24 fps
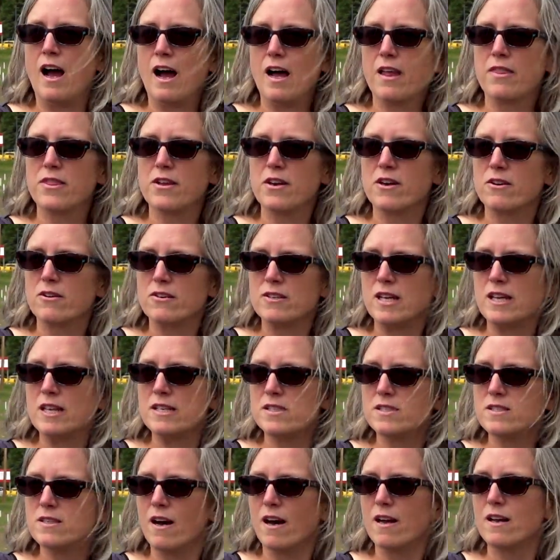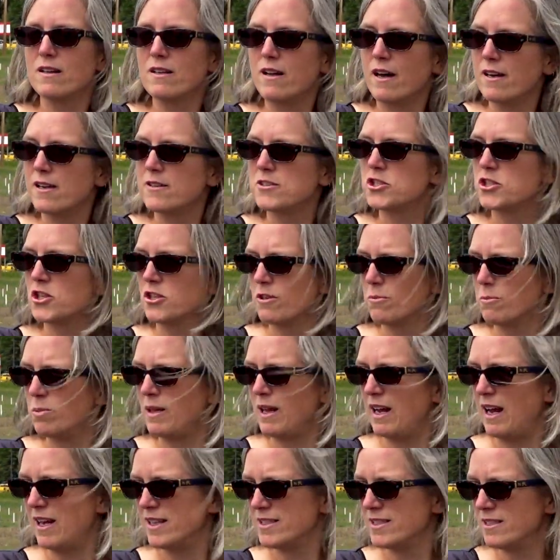There is not a lot of
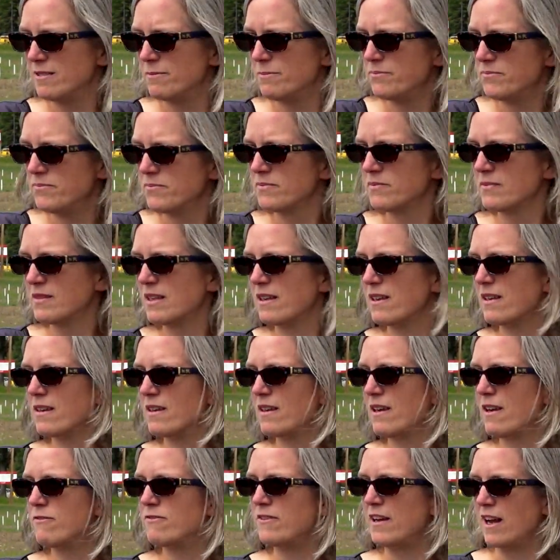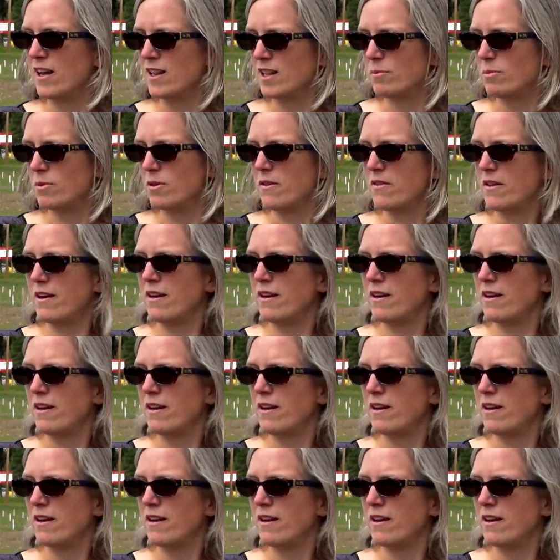germplasm available that